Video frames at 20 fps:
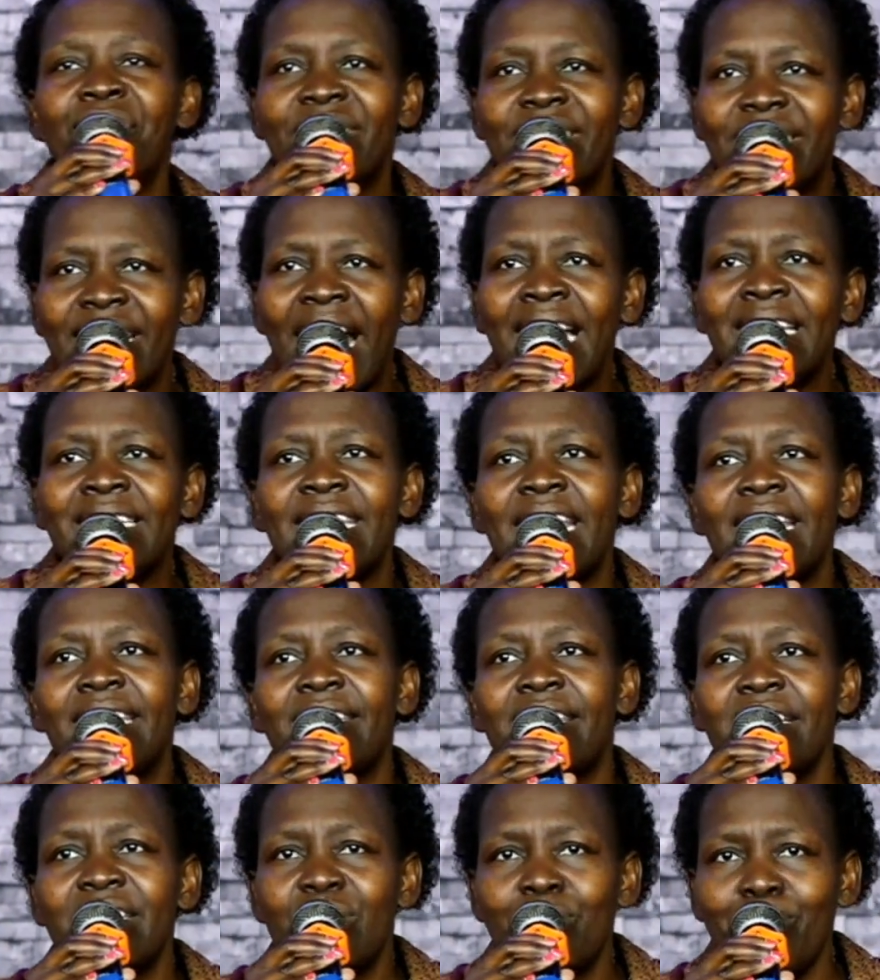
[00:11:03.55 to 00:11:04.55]

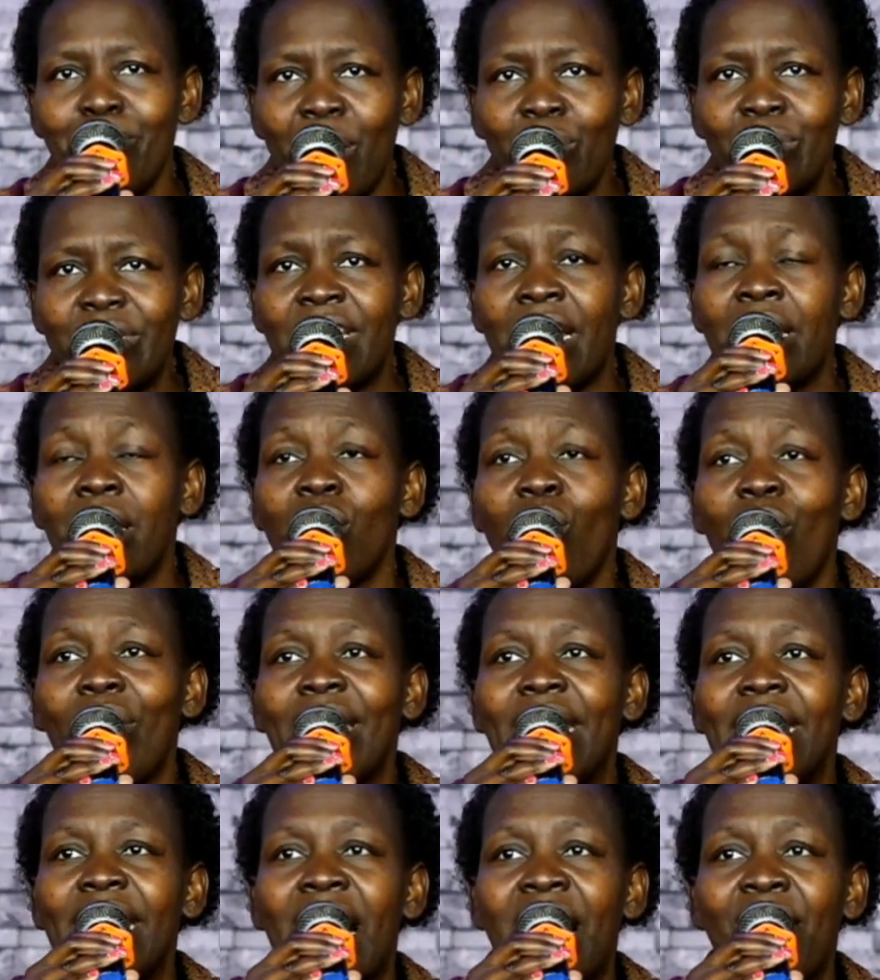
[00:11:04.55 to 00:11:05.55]
scattered this mountain long
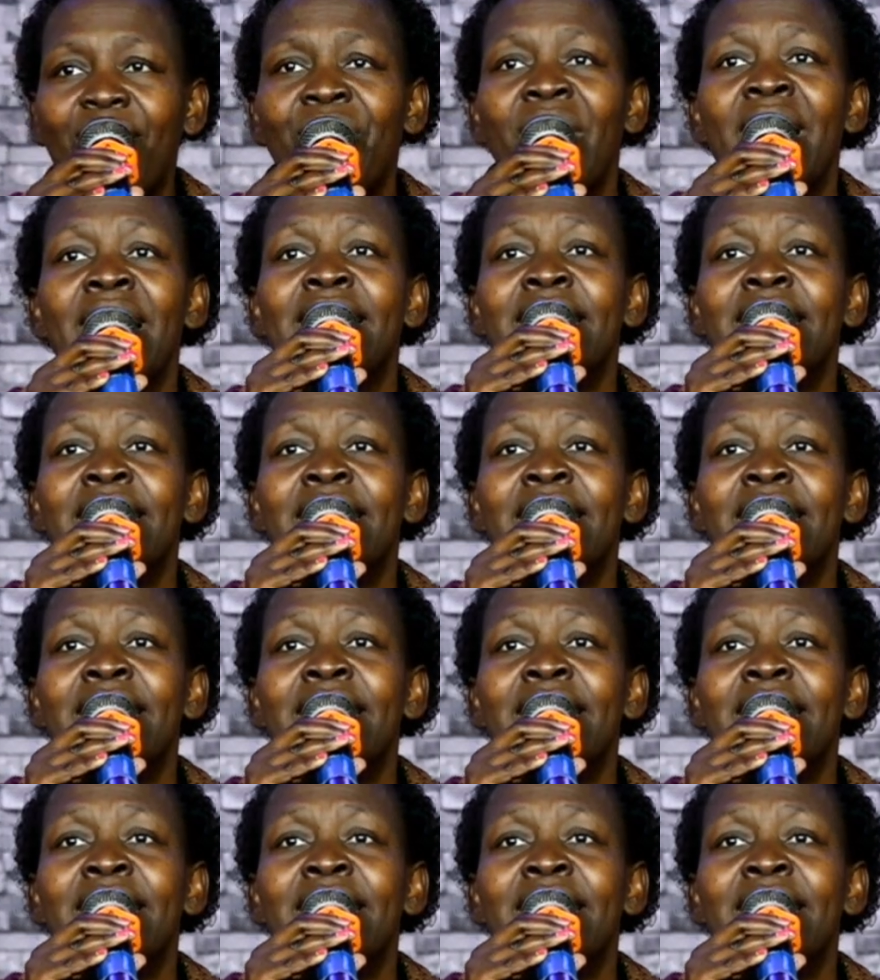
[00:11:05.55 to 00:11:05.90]
enough.